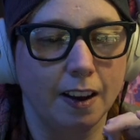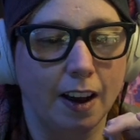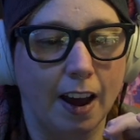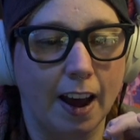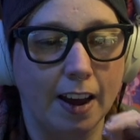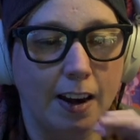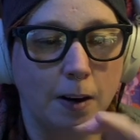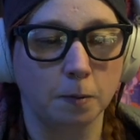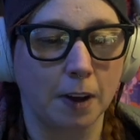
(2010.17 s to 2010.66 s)

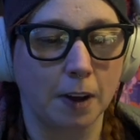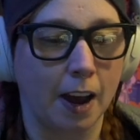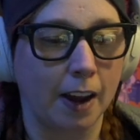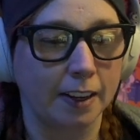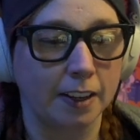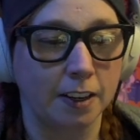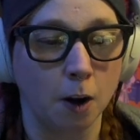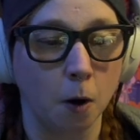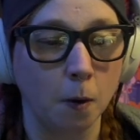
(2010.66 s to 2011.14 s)
And I
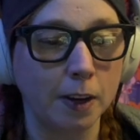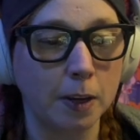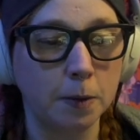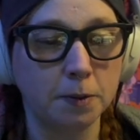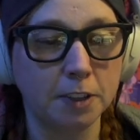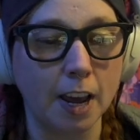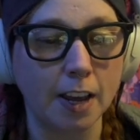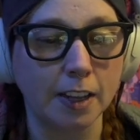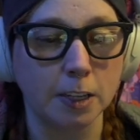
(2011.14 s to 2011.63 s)
know I keep
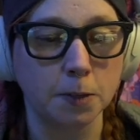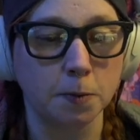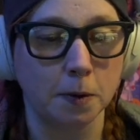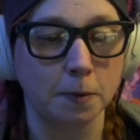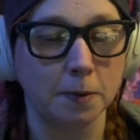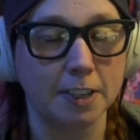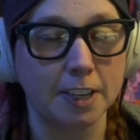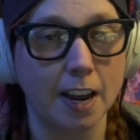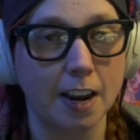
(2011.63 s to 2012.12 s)
saying this, but
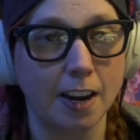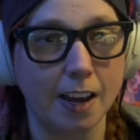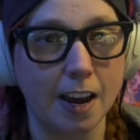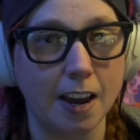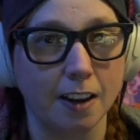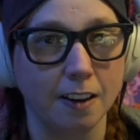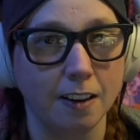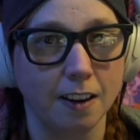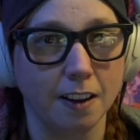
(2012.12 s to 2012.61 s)
I'm gonna say it
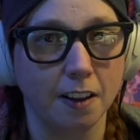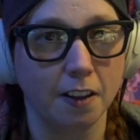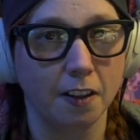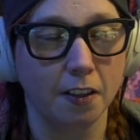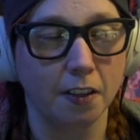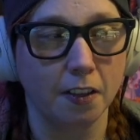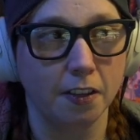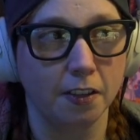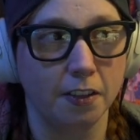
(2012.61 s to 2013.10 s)
again.
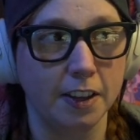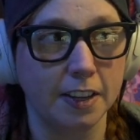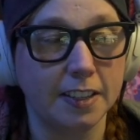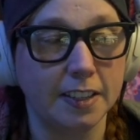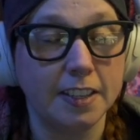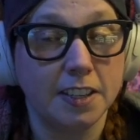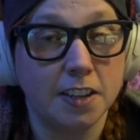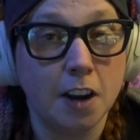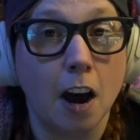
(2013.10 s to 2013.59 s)

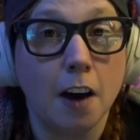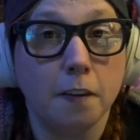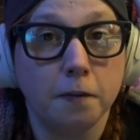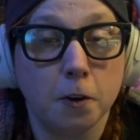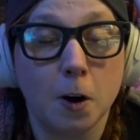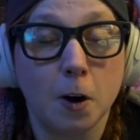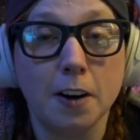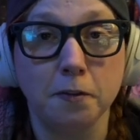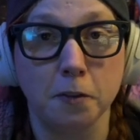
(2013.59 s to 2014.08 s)
This is not
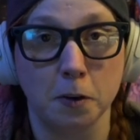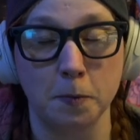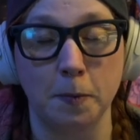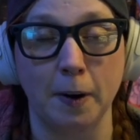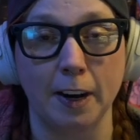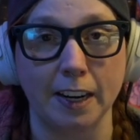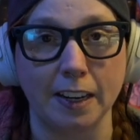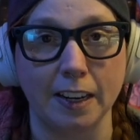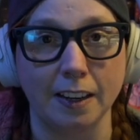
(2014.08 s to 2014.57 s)
for
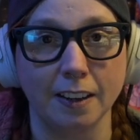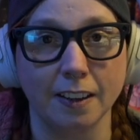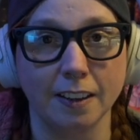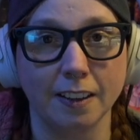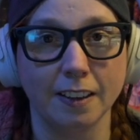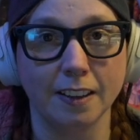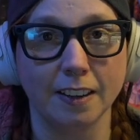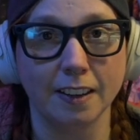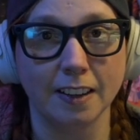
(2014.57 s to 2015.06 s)
everybody.
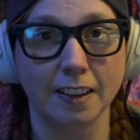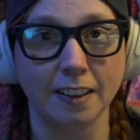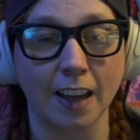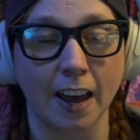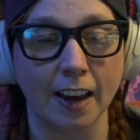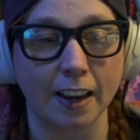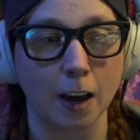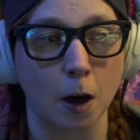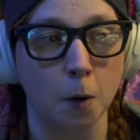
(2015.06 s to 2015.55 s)

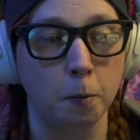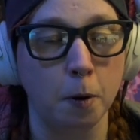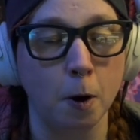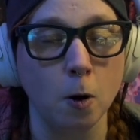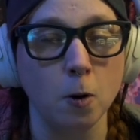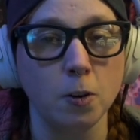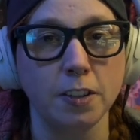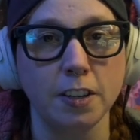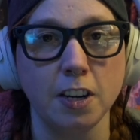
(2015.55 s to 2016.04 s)
Like, a
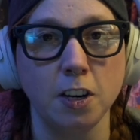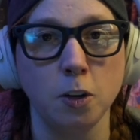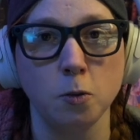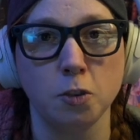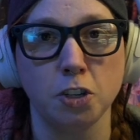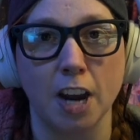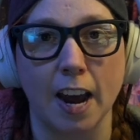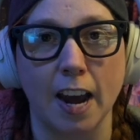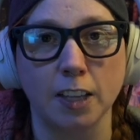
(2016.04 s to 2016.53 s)
person who
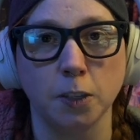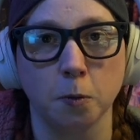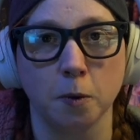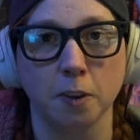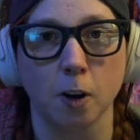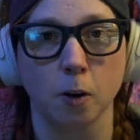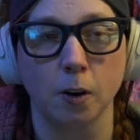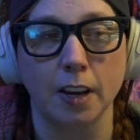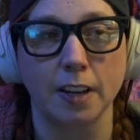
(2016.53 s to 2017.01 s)
chats
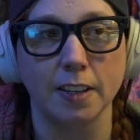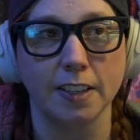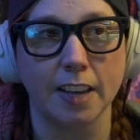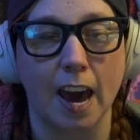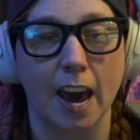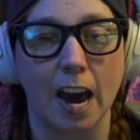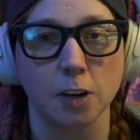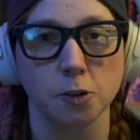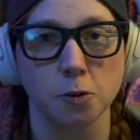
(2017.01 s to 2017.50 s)
with their kins
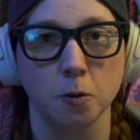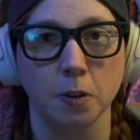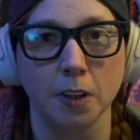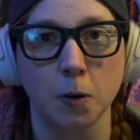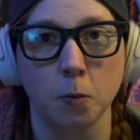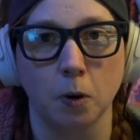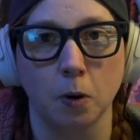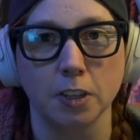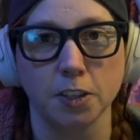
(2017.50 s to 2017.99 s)

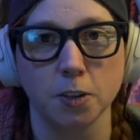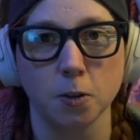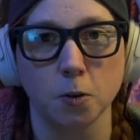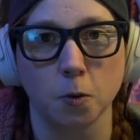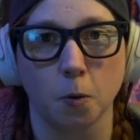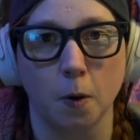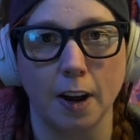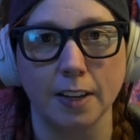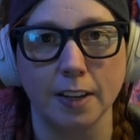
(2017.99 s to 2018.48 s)
casually once or
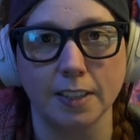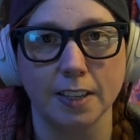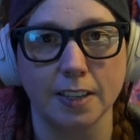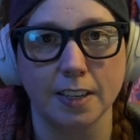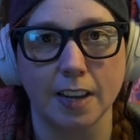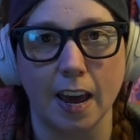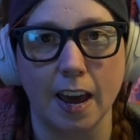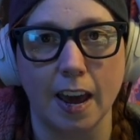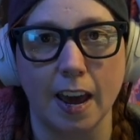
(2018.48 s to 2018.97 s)
twice a
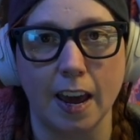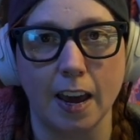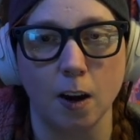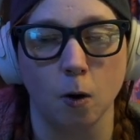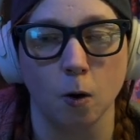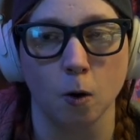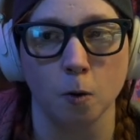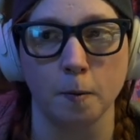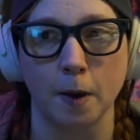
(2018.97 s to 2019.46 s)
day,
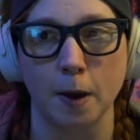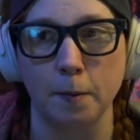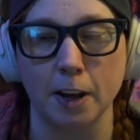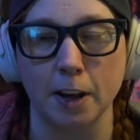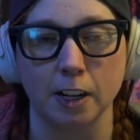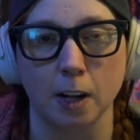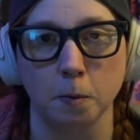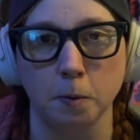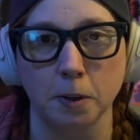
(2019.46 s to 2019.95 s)
or maybe
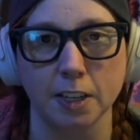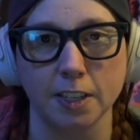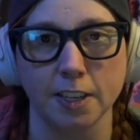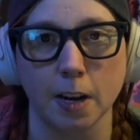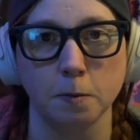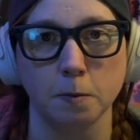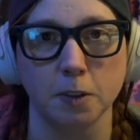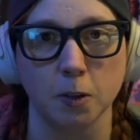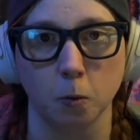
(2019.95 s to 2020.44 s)
a couple of
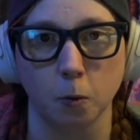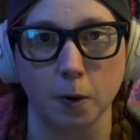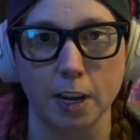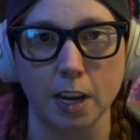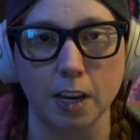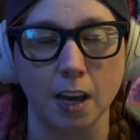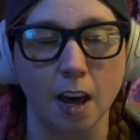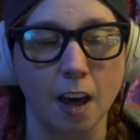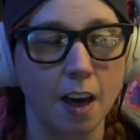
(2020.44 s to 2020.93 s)
times a
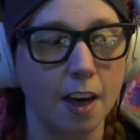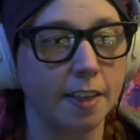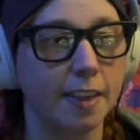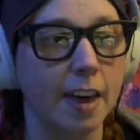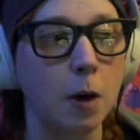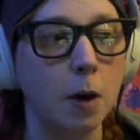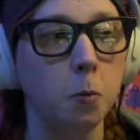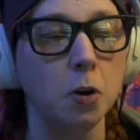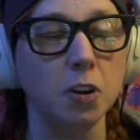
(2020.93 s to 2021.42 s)
week,
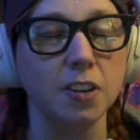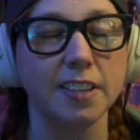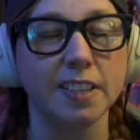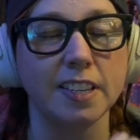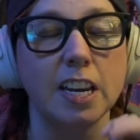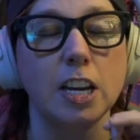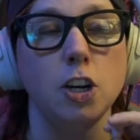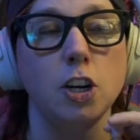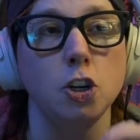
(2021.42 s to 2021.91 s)
they will
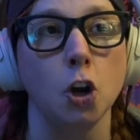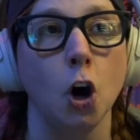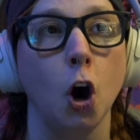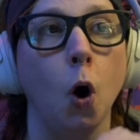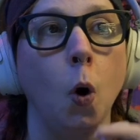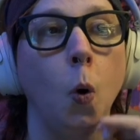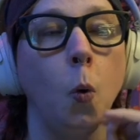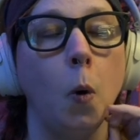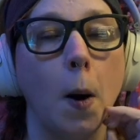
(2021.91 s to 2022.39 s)
see
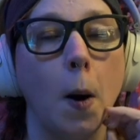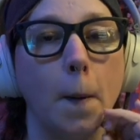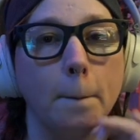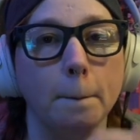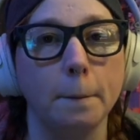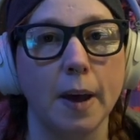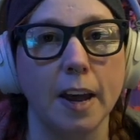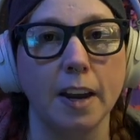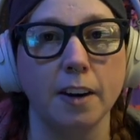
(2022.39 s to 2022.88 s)
no
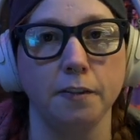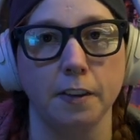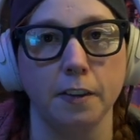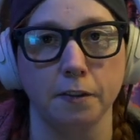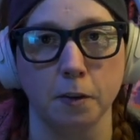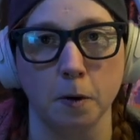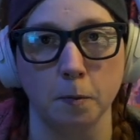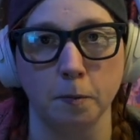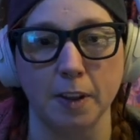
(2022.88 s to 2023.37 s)

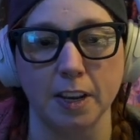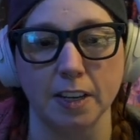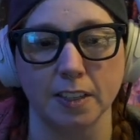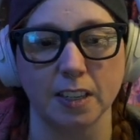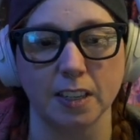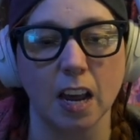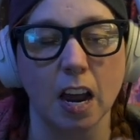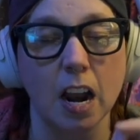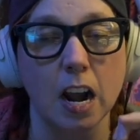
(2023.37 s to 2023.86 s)
benefit from
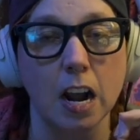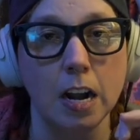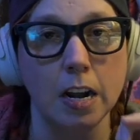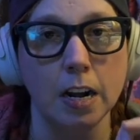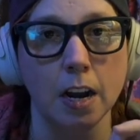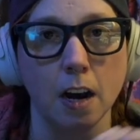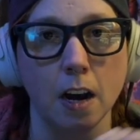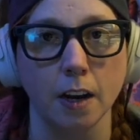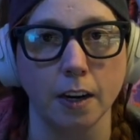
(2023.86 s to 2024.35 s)
this.
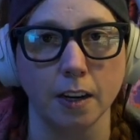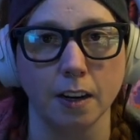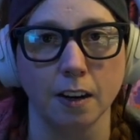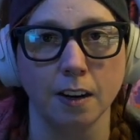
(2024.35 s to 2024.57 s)
None.